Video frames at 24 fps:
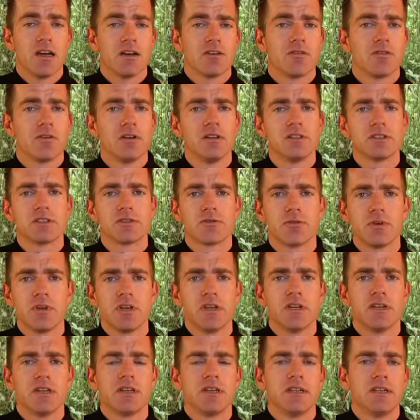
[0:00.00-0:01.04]
Green
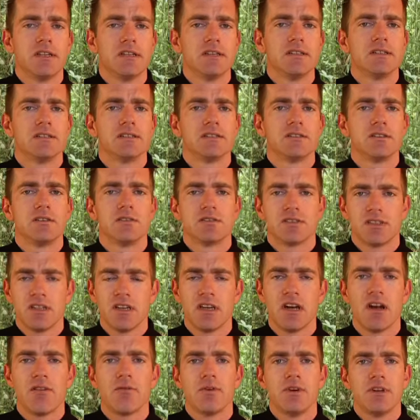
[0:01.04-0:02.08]
screen is, you see
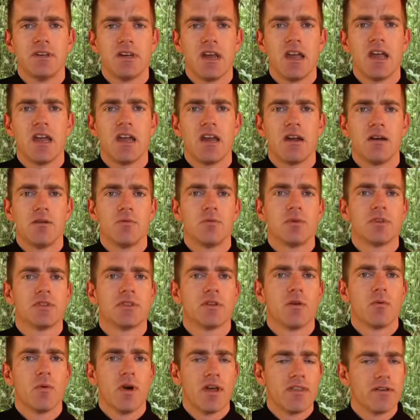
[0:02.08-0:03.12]
it every day with
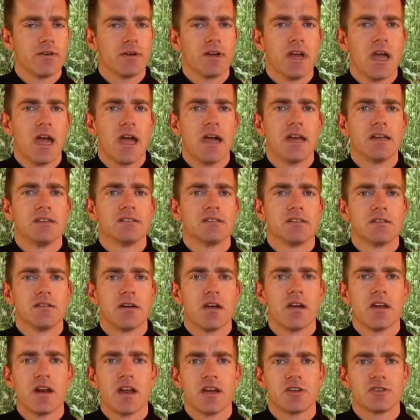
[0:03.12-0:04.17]
the weather guys. They're
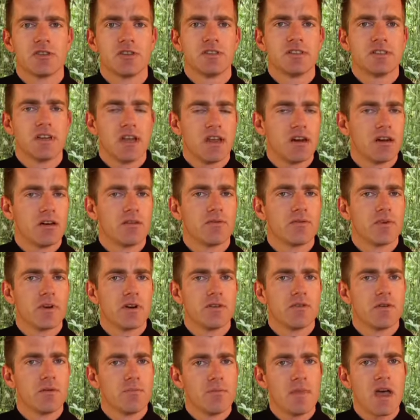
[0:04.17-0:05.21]
not actually standing in front
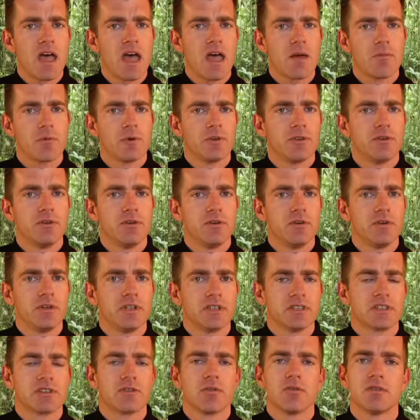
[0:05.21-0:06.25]
of a map. What they're doing
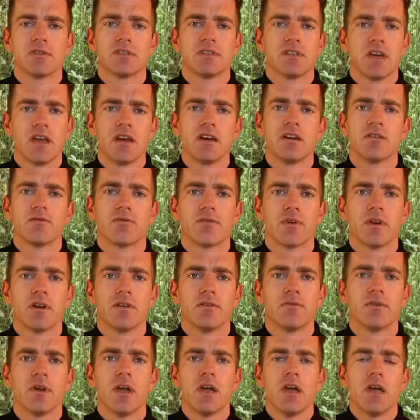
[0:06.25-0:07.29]
is standing in front
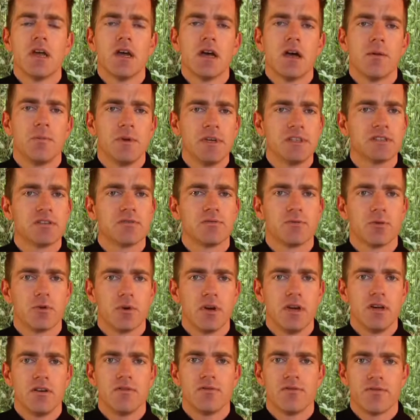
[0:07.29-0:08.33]
of a piece of
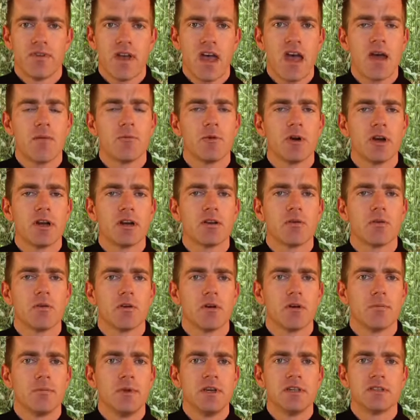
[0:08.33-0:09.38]
green fabric
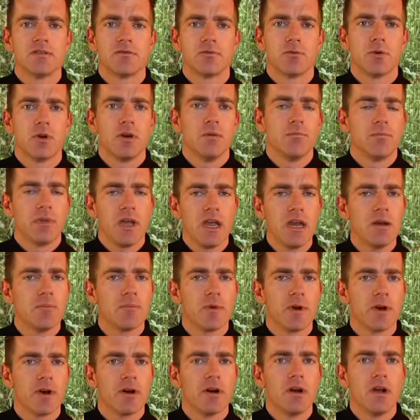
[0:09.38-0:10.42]
or a piece of green
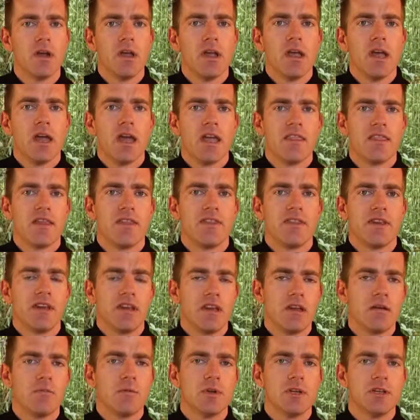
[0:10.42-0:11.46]
paper, and then the
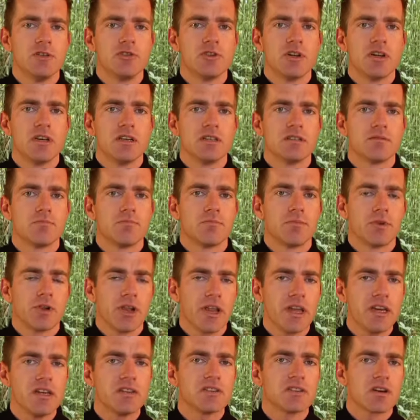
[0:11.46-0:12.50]
image is
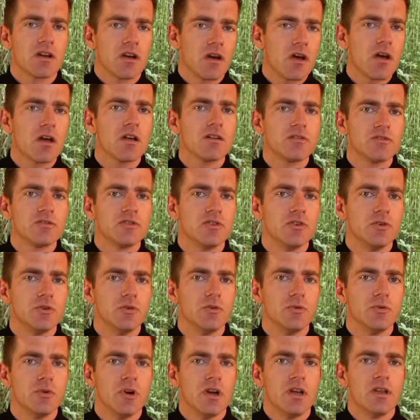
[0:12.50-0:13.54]
placed
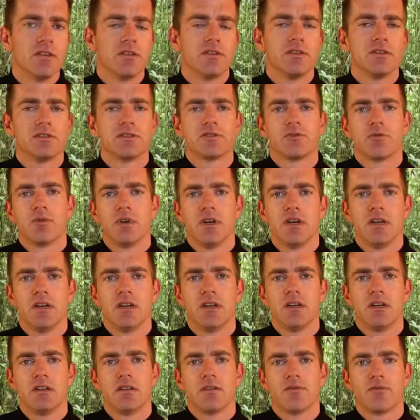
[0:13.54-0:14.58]
onto the
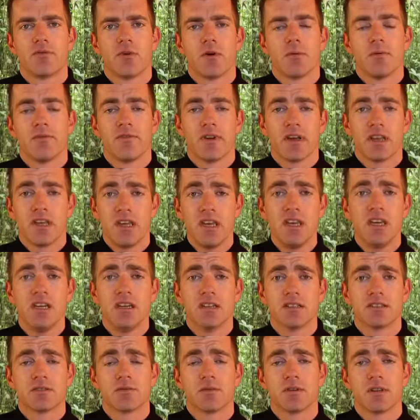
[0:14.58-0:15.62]
screen in the form of a key.
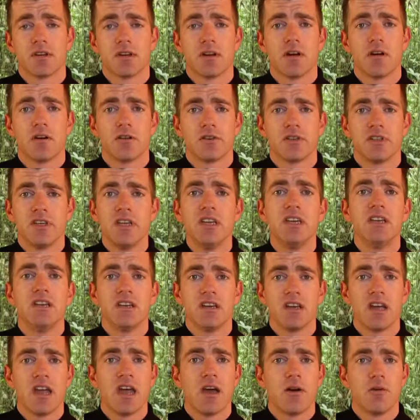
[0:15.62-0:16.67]
It's what they call
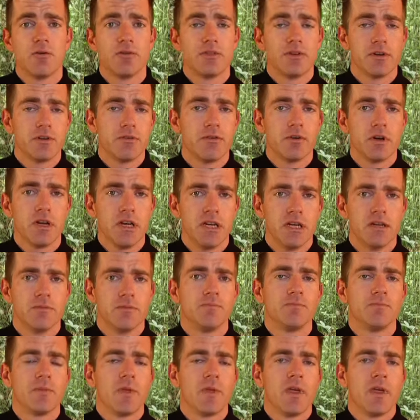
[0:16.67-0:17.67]
keying out the green.